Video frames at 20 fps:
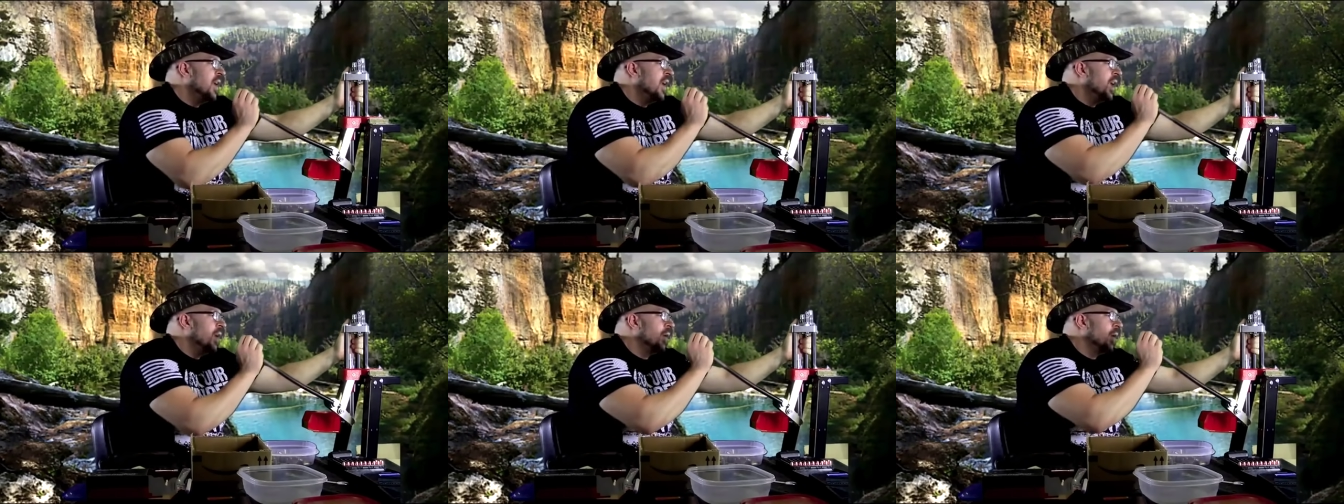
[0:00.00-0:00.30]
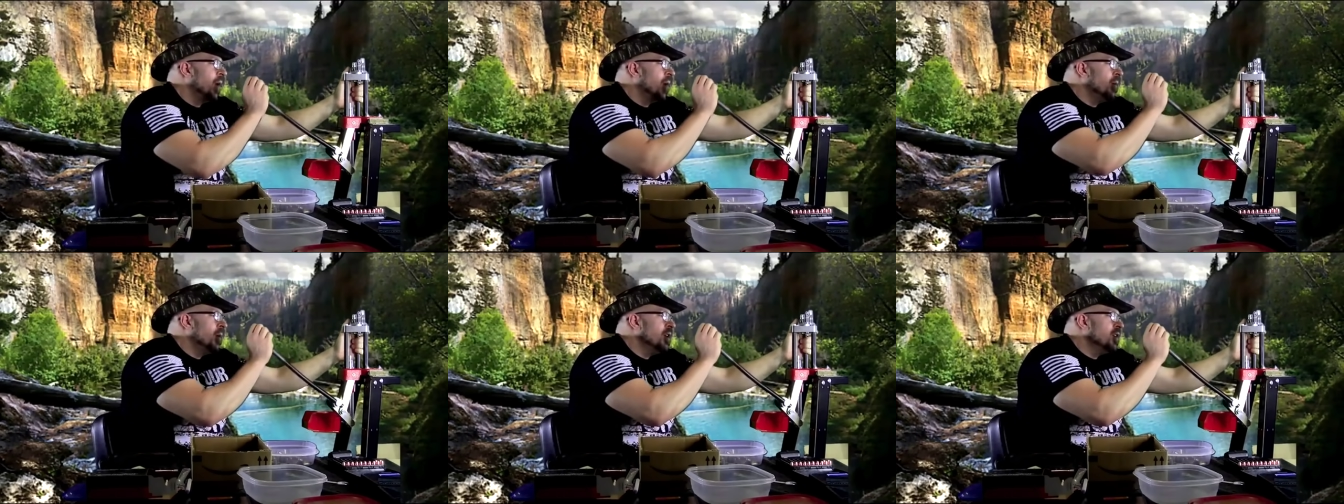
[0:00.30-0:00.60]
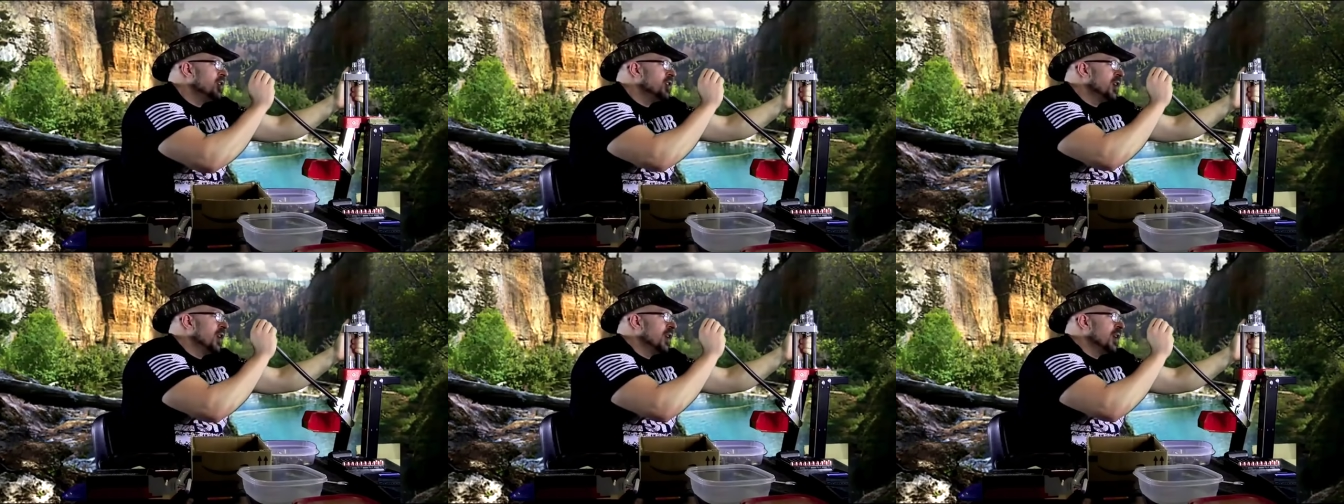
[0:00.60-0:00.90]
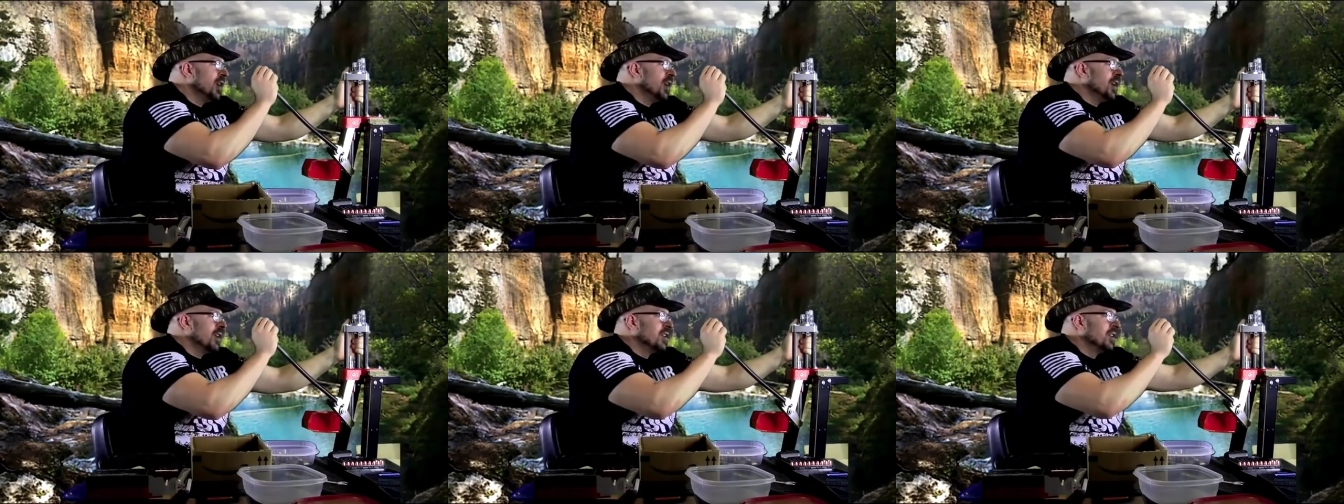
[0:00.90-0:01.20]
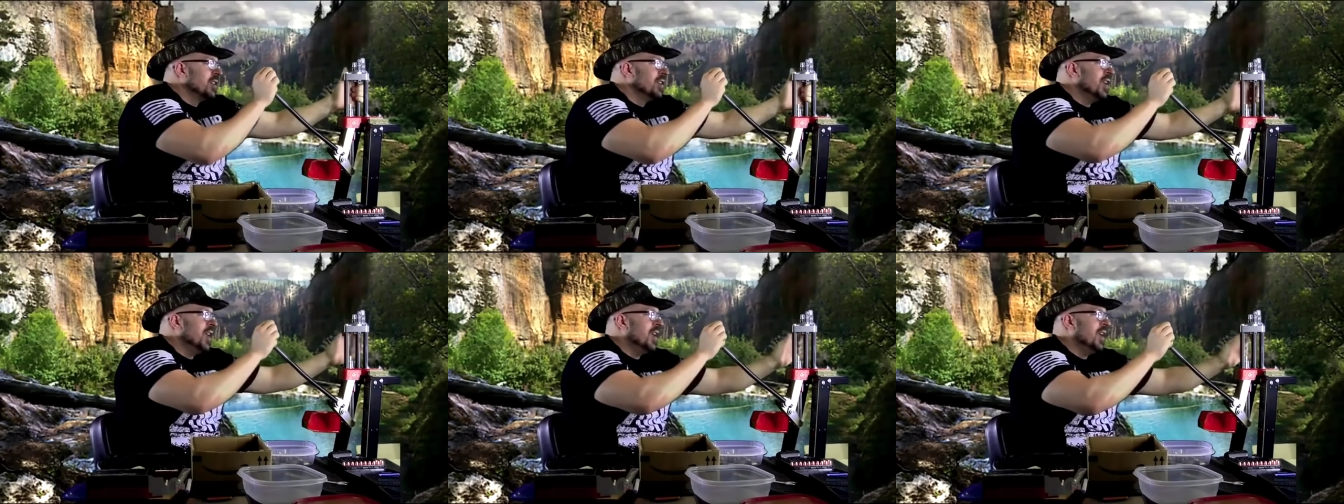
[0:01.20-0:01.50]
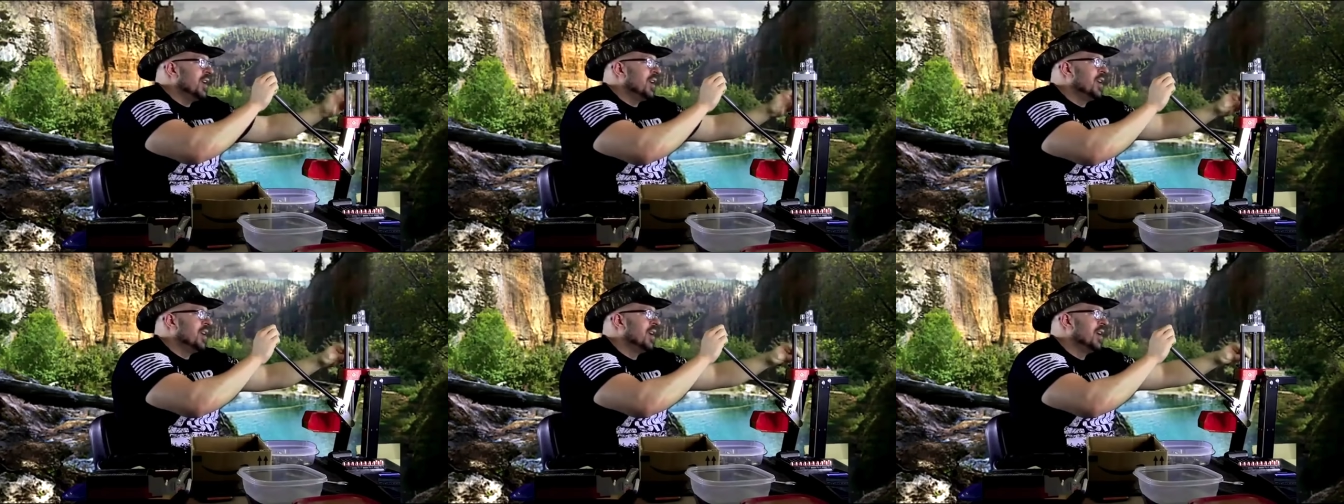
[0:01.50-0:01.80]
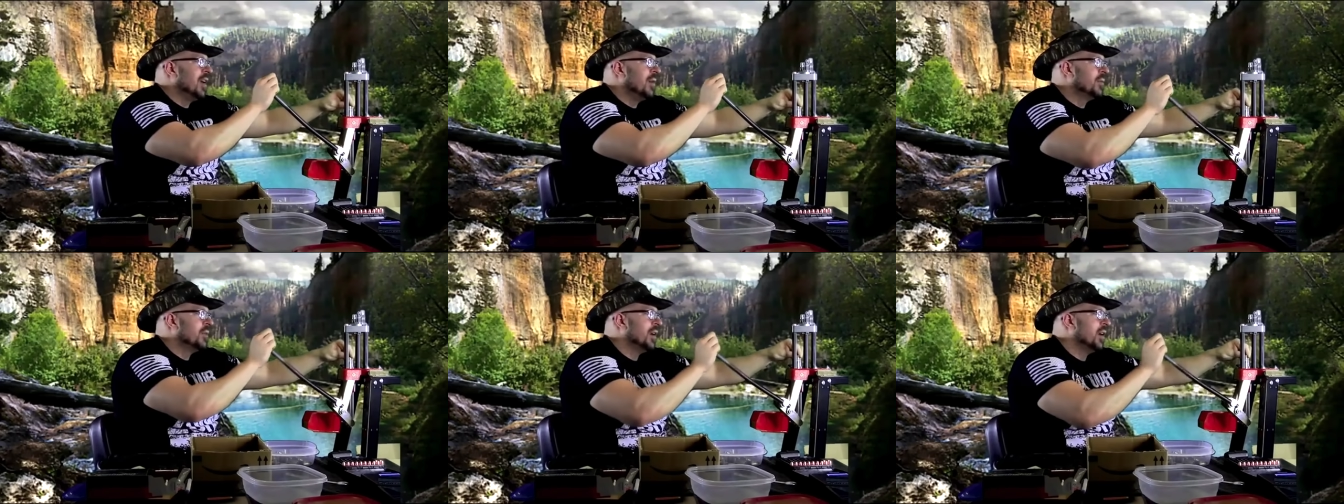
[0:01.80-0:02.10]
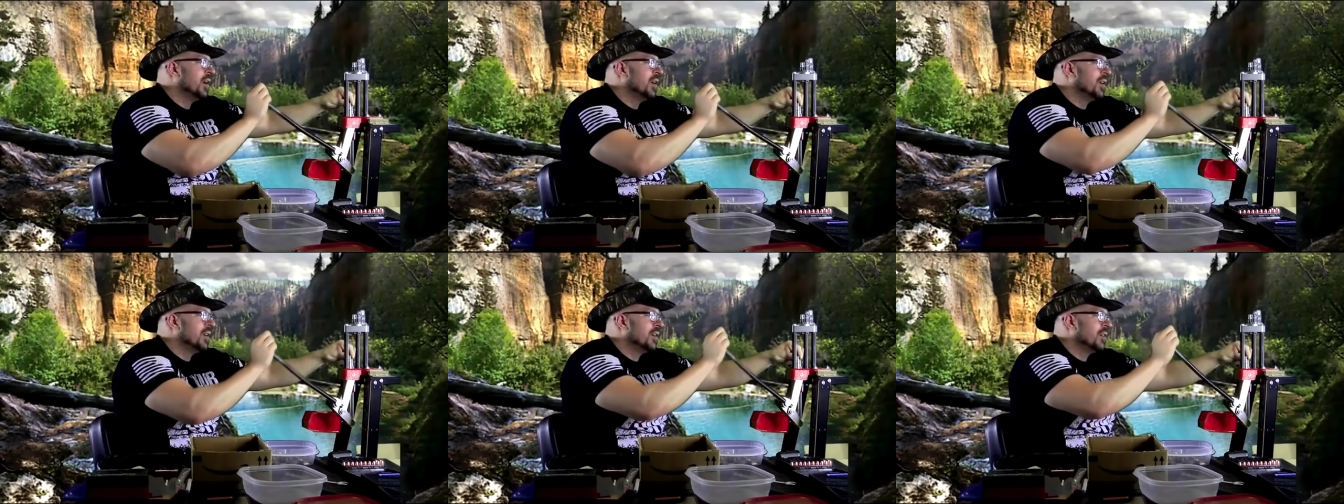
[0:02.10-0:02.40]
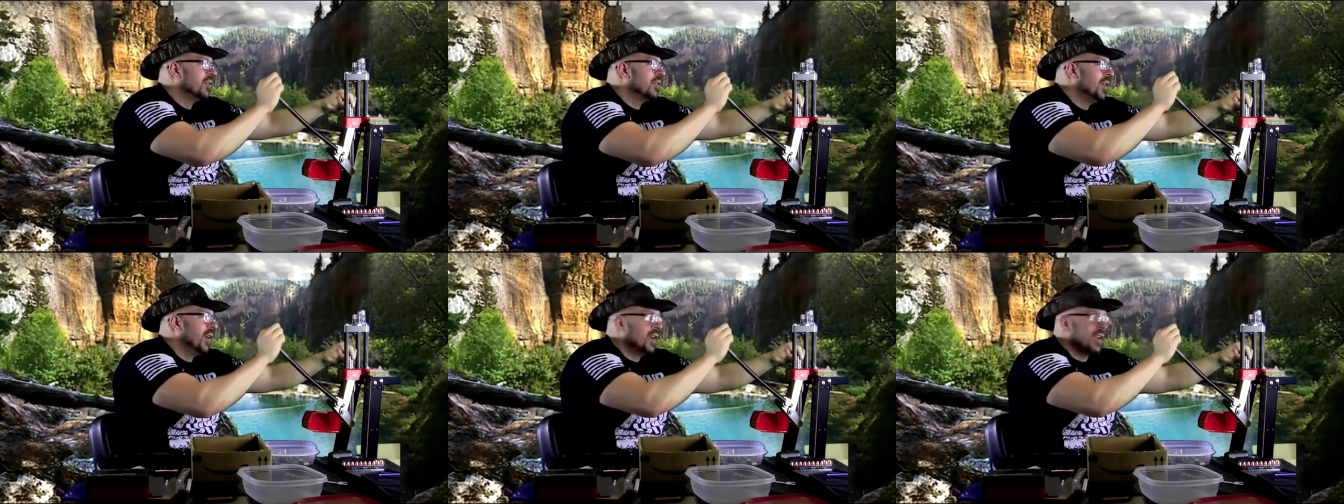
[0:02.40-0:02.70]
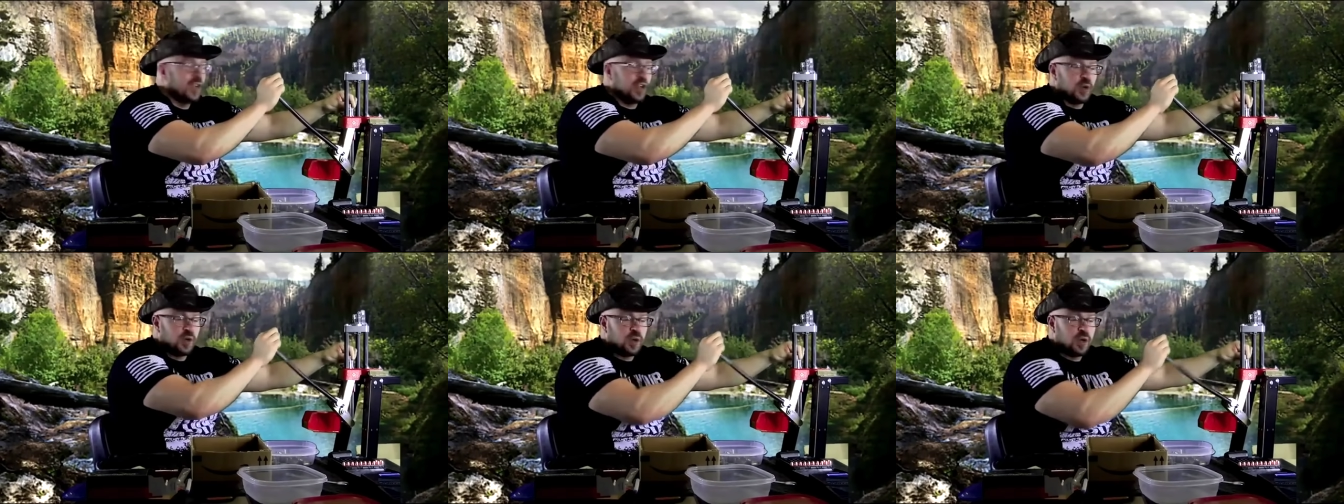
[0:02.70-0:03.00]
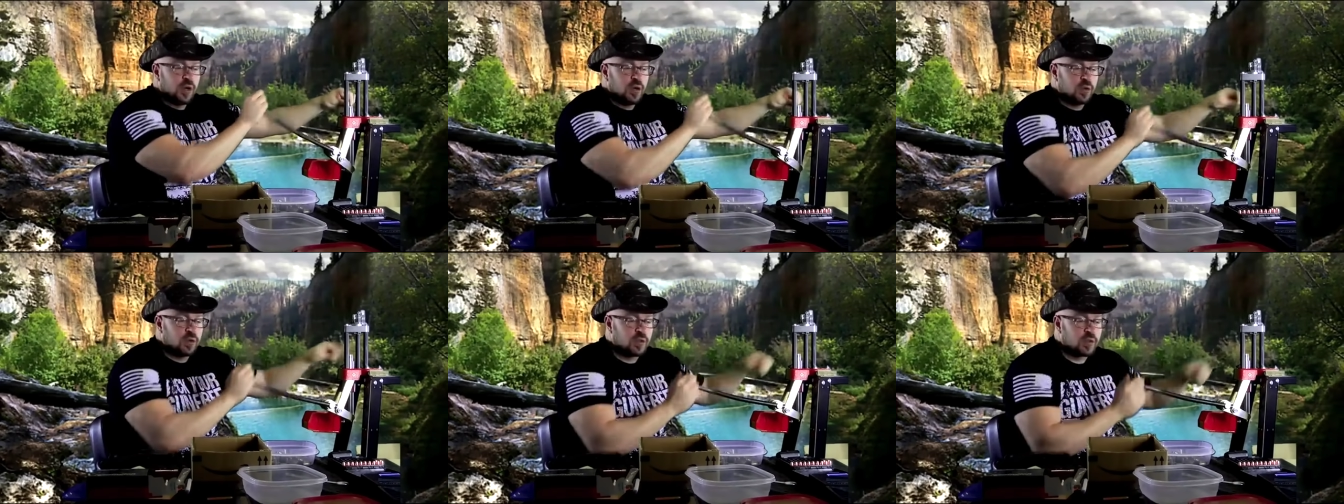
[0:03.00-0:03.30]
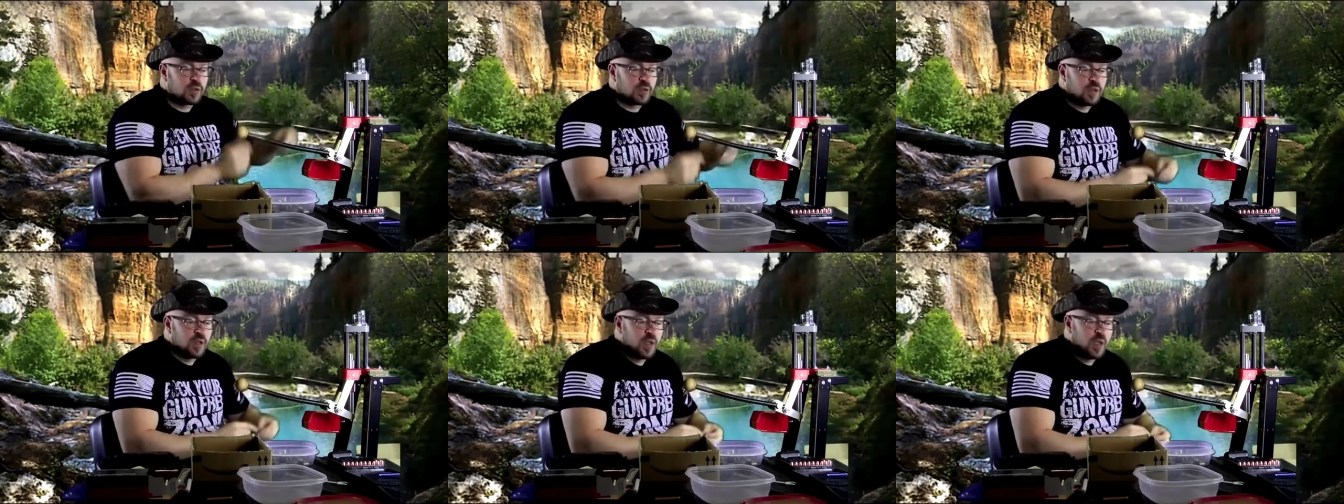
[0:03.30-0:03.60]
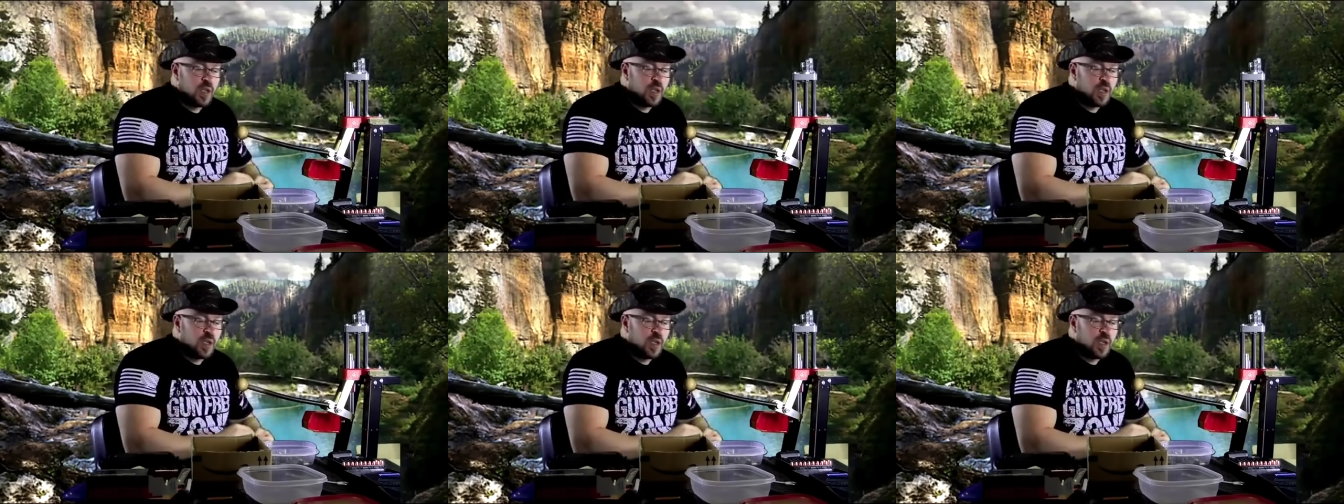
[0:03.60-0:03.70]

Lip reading: And when I mean shed like a snake, I'm talking it's fucking gross.